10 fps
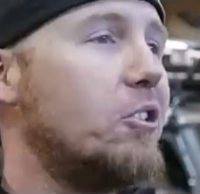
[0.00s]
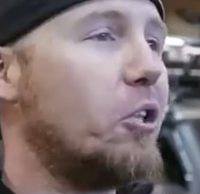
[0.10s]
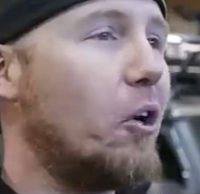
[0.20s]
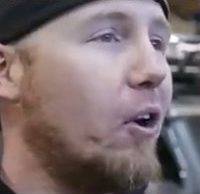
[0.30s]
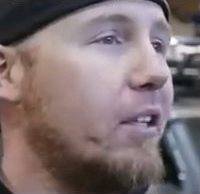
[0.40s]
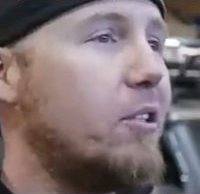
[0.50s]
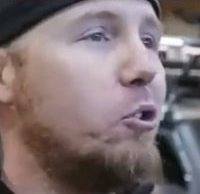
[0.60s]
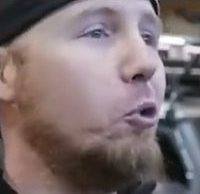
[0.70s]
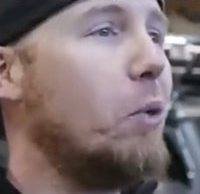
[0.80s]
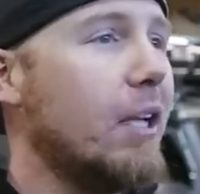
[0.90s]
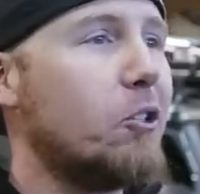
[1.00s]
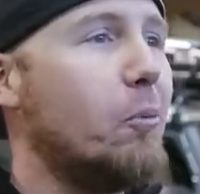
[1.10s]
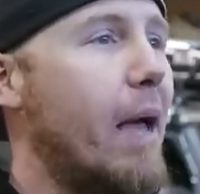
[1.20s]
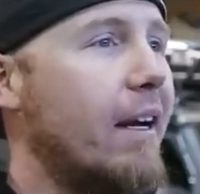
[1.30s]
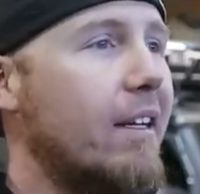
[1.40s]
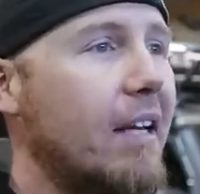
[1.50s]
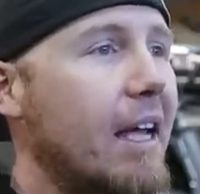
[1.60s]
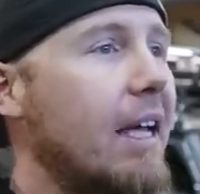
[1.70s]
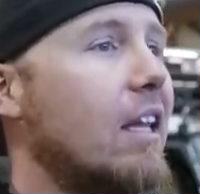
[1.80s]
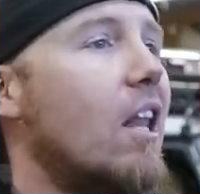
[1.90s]
an electric current to an electromagnet,
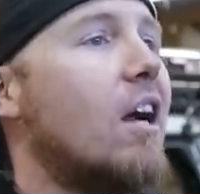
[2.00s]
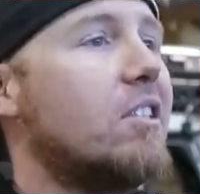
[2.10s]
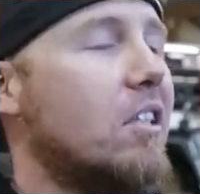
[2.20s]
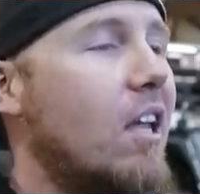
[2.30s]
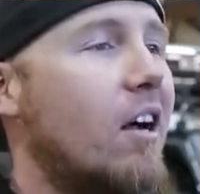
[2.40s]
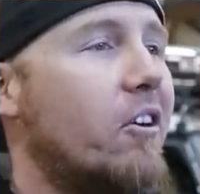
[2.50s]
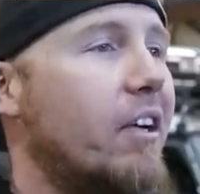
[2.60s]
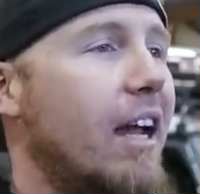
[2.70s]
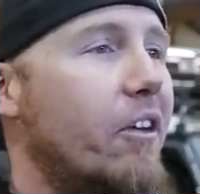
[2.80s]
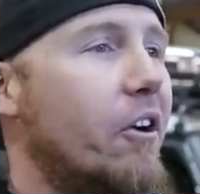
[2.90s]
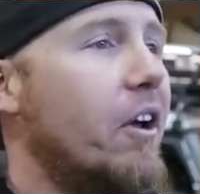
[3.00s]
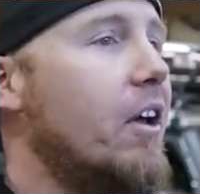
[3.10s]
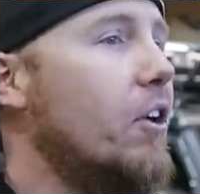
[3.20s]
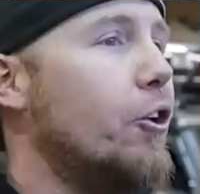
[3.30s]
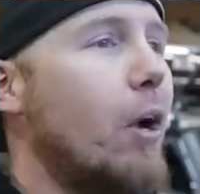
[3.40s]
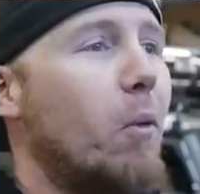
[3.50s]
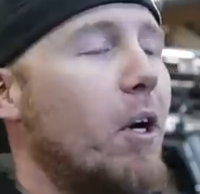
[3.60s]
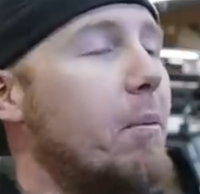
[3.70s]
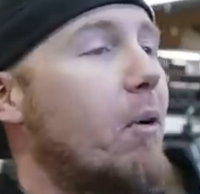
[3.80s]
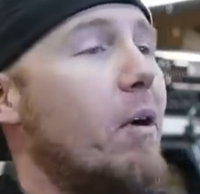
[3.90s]
it locks the locker together. You're not
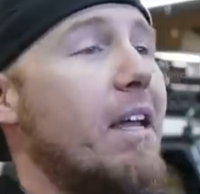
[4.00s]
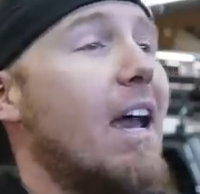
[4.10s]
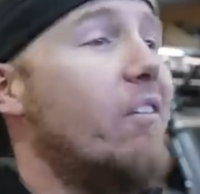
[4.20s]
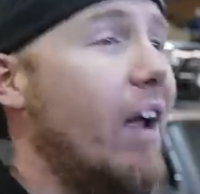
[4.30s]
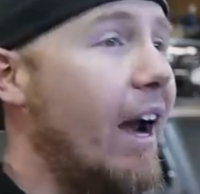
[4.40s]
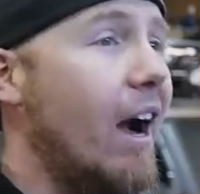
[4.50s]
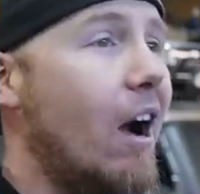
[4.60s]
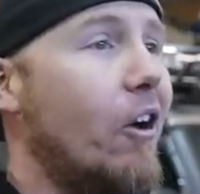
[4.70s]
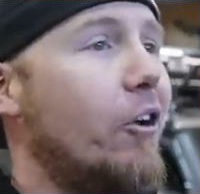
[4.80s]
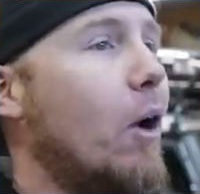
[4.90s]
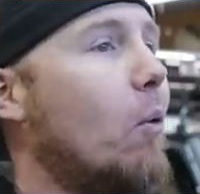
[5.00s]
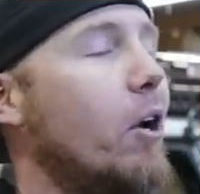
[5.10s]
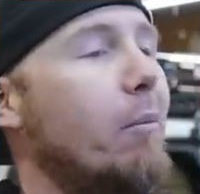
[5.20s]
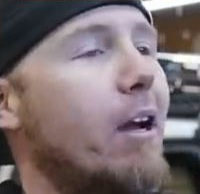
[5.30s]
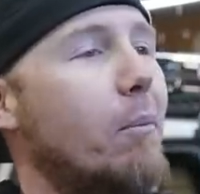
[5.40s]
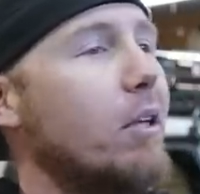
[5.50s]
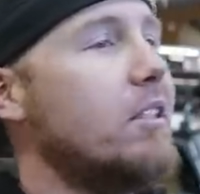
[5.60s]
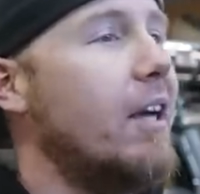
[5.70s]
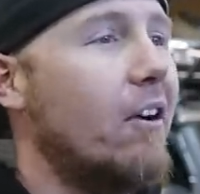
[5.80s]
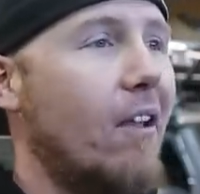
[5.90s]
worried about running out of air, you're not worried about a
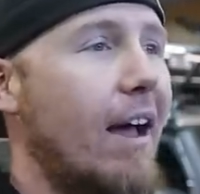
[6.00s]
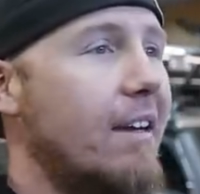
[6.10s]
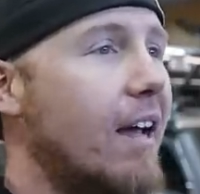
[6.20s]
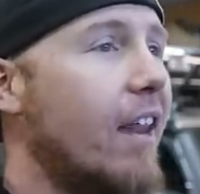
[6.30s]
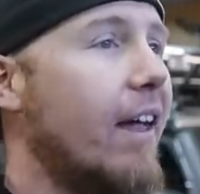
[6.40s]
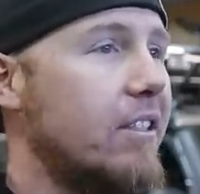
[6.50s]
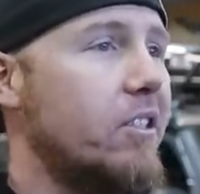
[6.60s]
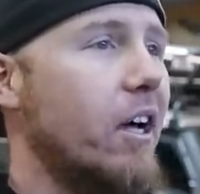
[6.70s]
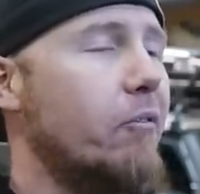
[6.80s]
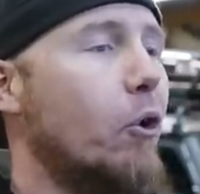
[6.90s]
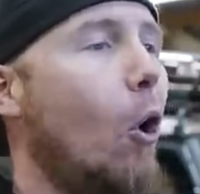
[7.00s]
busted air line, none of that stuff.